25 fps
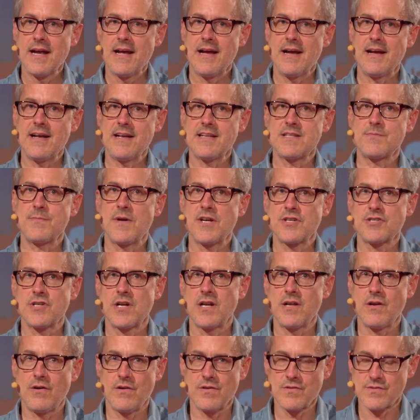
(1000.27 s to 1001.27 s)

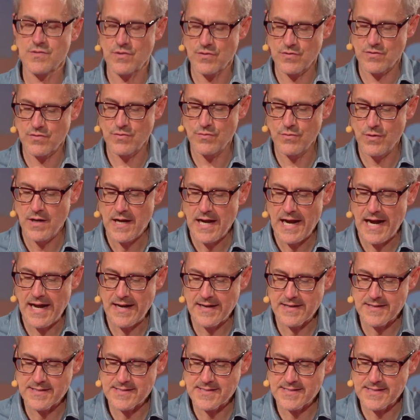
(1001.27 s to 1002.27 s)
especially also to
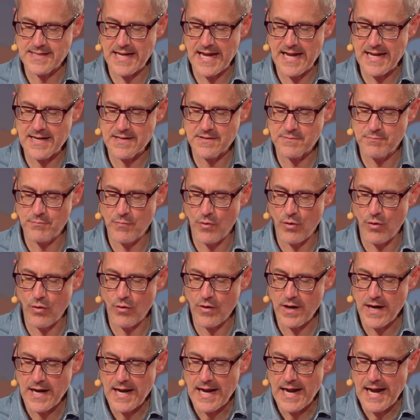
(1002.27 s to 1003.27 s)
understand
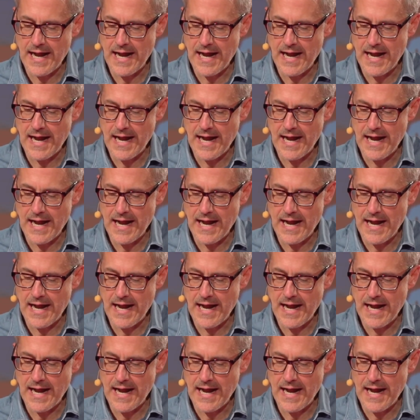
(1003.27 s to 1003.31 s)
more.